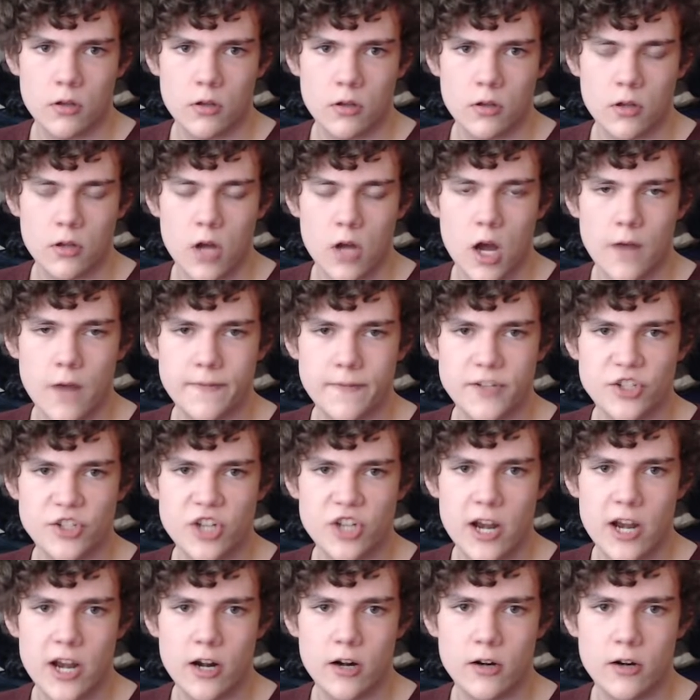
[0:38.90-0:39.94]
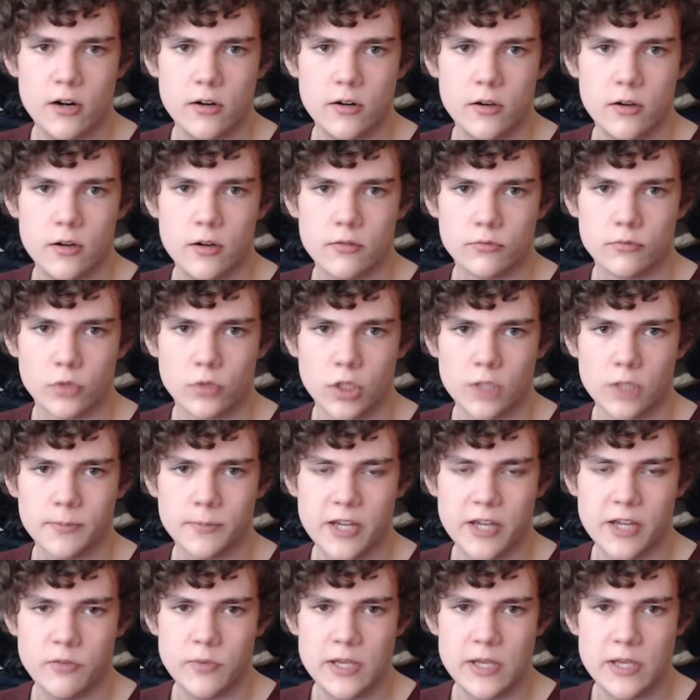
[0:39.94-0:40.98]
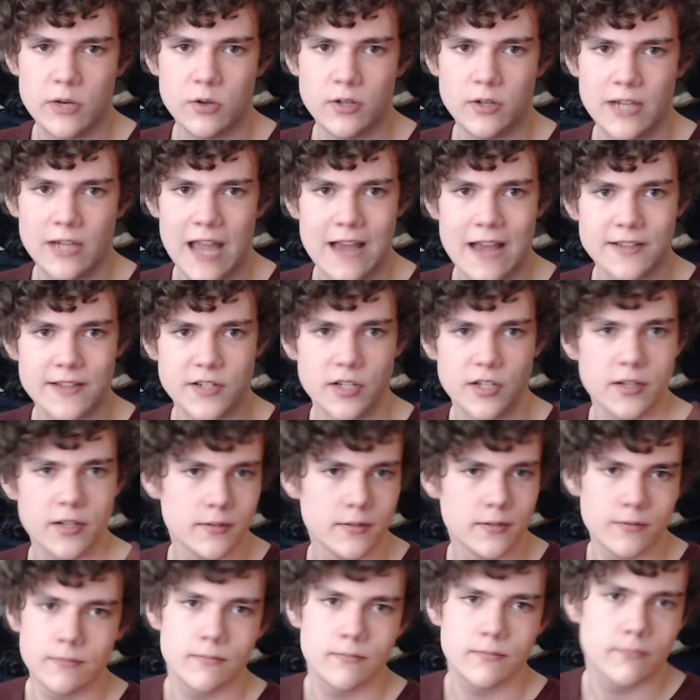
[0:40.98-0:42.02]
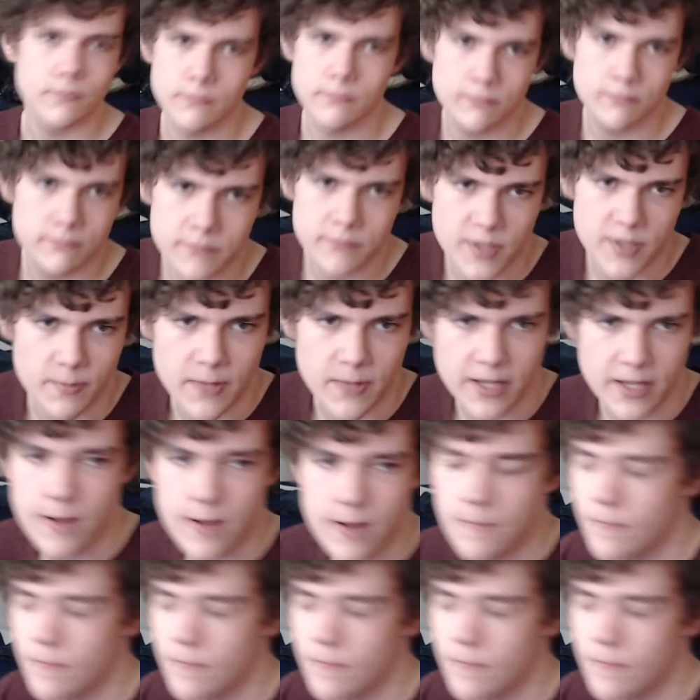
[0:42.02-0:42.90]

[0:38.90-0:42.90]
office chair rollerblade wheel caster, something like that.